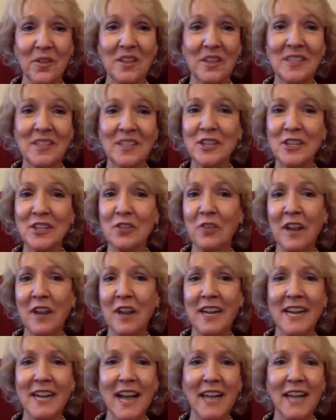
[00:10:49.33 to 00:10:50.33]
is a great
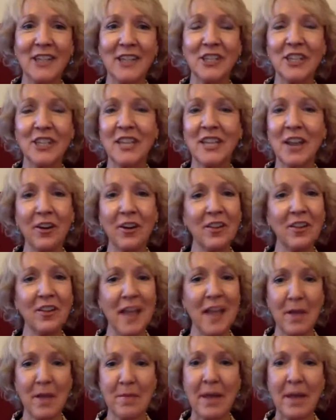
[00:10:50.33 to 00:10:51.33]
analogy. They're in
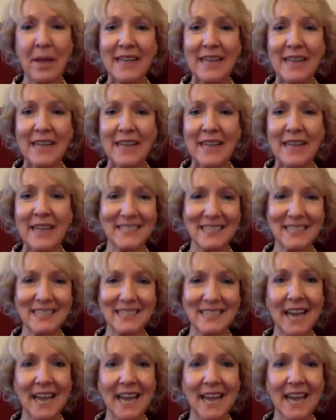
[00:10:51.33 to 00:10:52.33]
that basket
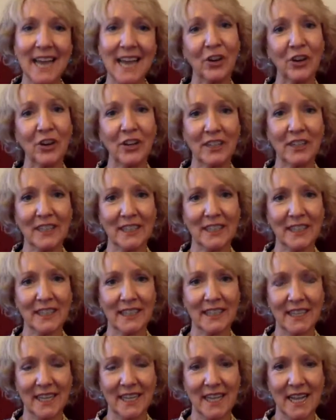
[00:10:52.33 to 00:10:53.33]
together,
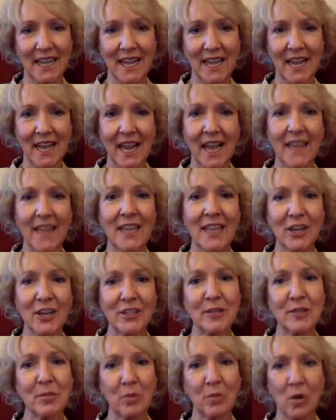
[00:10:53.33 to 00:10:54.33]
and there's
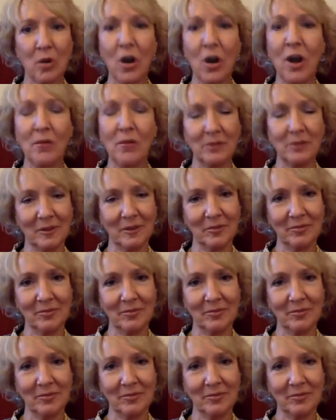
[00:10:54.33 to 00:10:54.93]
a problem.